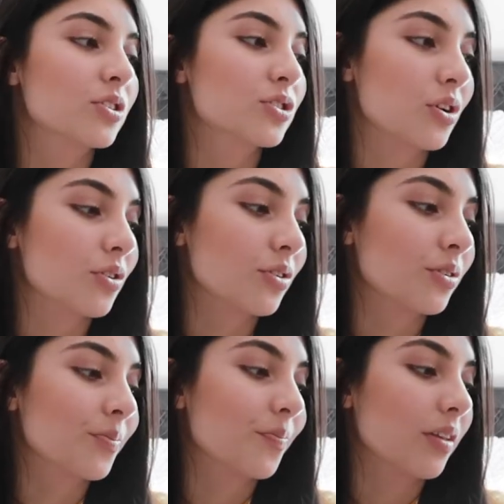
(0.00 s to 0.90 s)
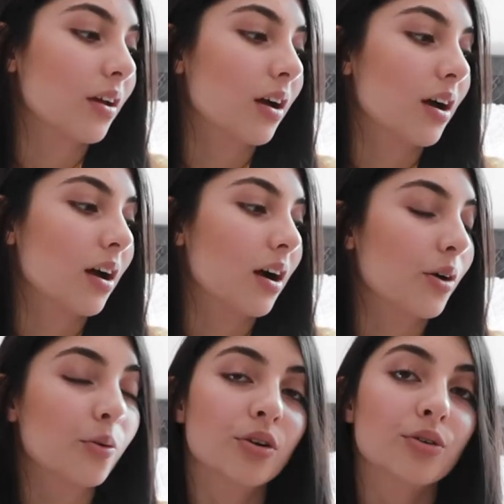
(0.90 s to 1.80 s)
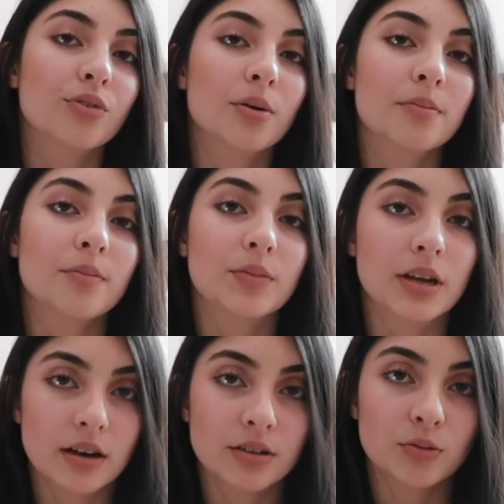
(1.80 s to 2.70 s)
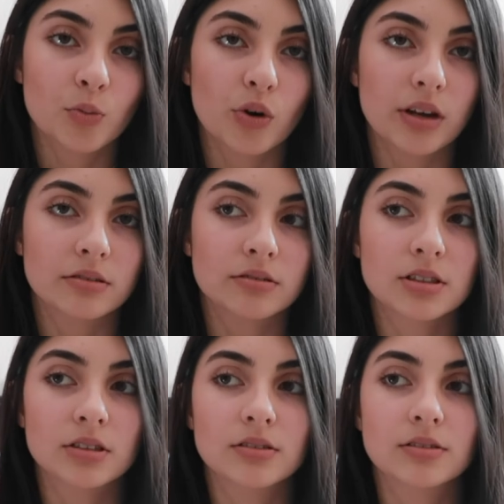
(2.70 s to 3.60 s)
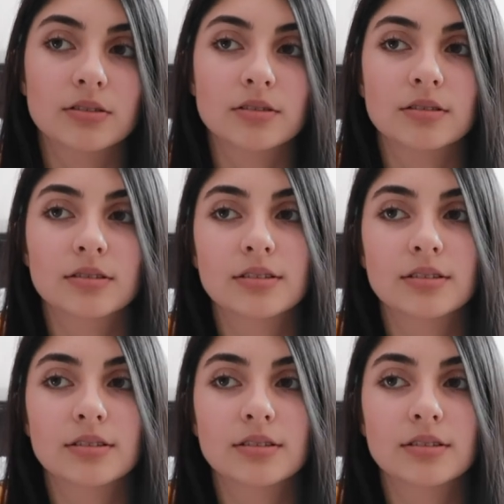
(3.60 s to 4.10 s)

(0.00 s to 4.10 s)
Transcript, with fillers: So I work from 9 in the morning till